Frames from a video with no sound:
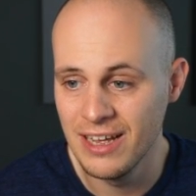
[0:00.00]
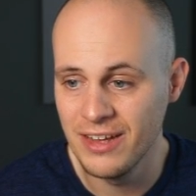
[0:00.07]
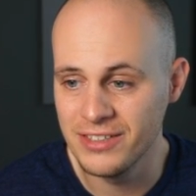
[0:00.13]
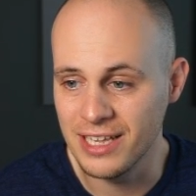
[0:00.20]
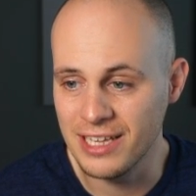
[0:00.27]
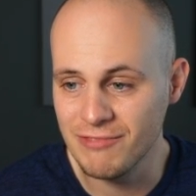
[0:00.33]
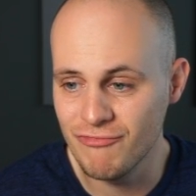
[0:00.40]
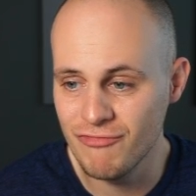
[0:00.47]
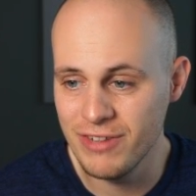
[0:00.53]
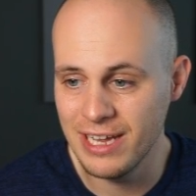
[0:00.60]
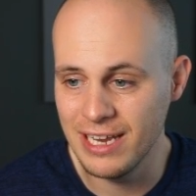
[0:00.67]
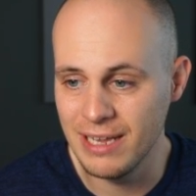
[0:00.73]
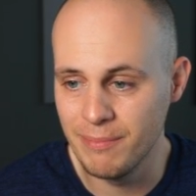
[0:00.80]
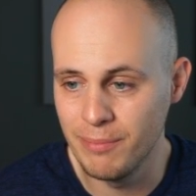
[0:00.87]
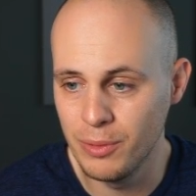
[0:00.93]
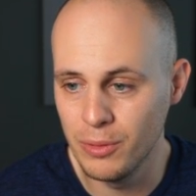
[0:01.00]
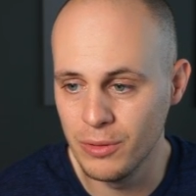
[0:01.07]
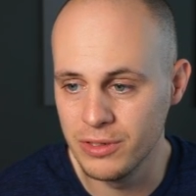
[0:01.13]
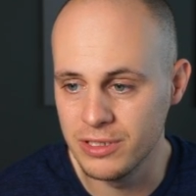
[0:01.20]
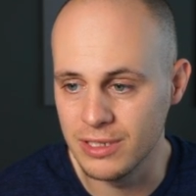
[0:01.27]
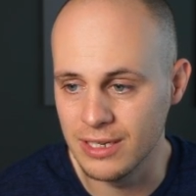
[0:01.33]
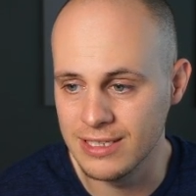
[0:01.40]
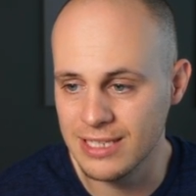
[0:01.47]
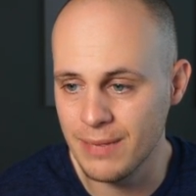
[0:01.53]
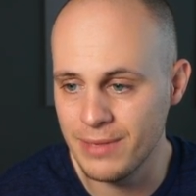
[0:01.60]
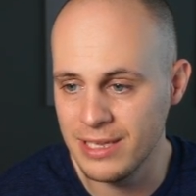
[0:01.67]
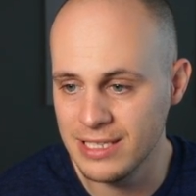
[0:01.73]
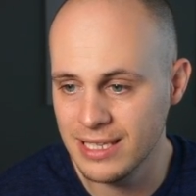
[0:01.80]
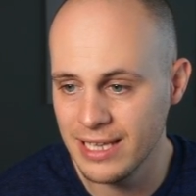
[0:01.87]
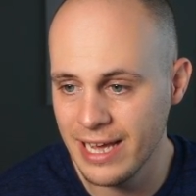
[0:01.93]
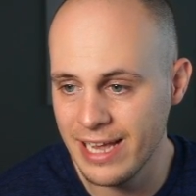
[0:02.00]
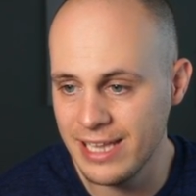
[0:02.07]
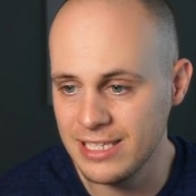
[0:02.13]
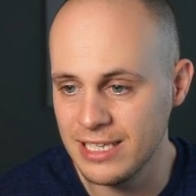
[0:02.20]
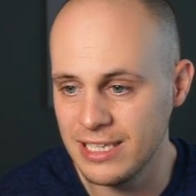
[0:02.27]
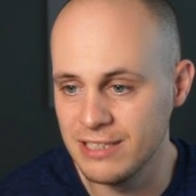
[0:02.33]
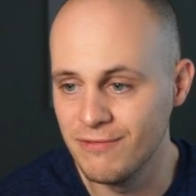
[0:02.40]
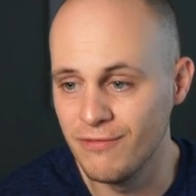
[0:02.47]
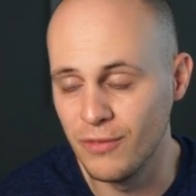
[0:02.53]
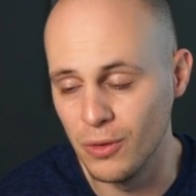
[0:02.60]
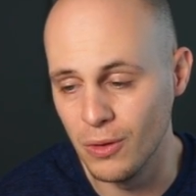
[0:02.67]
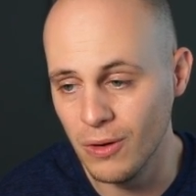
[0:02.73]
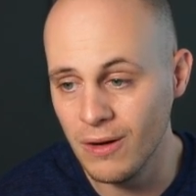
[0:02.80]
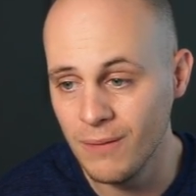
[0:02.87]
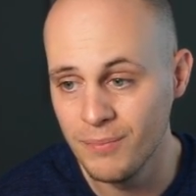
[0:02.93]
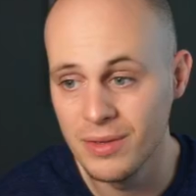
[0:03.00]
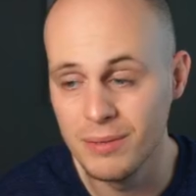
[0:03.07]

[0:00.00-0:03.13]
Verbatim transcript: So that's really important because that means Katie is 4